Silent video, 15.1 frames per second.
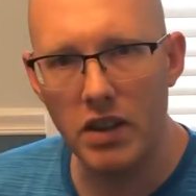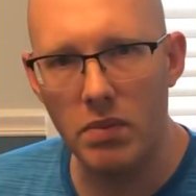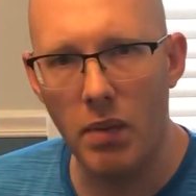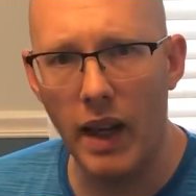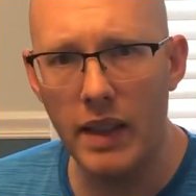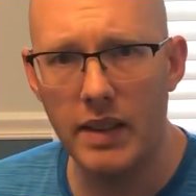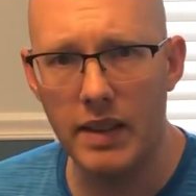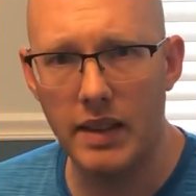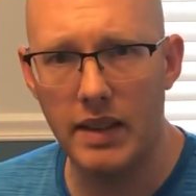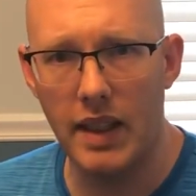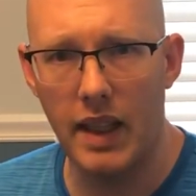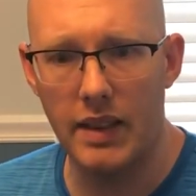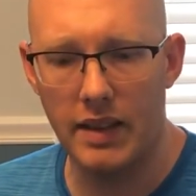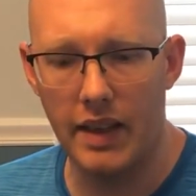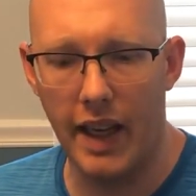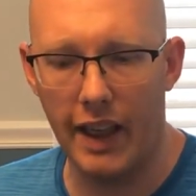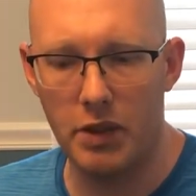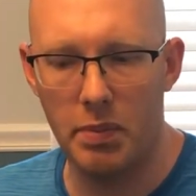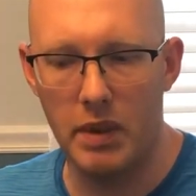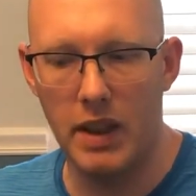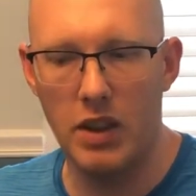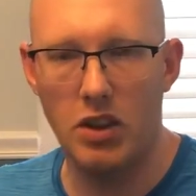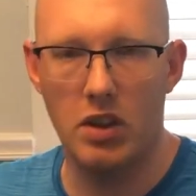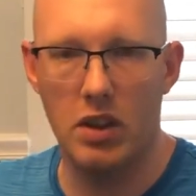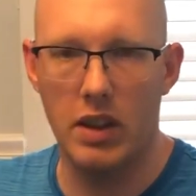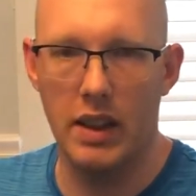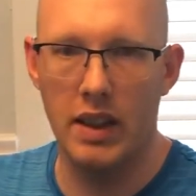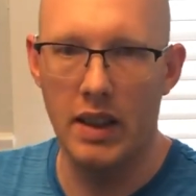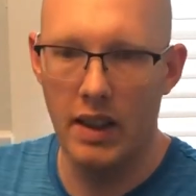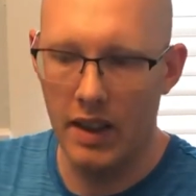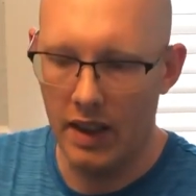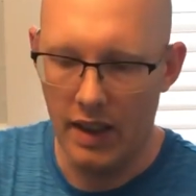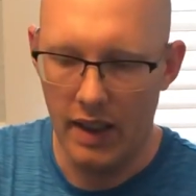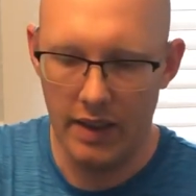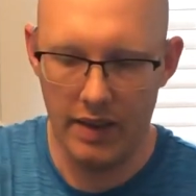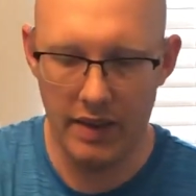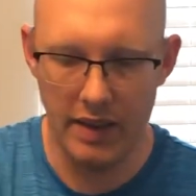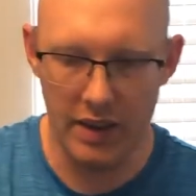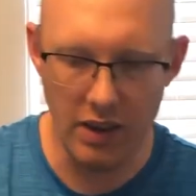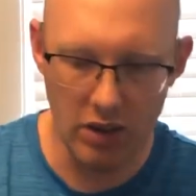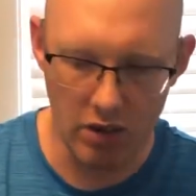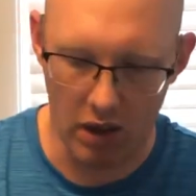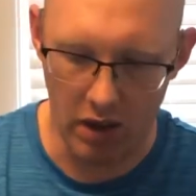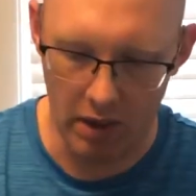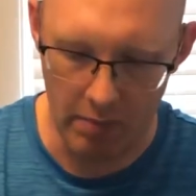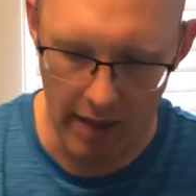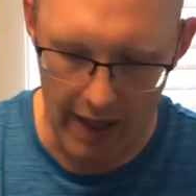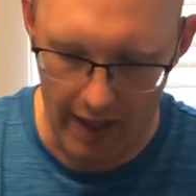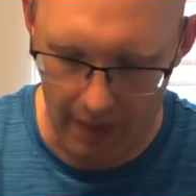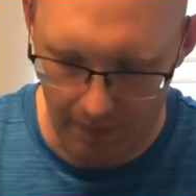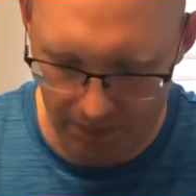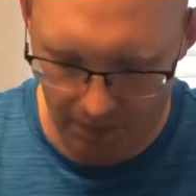my success exponentially is a seed starting mat.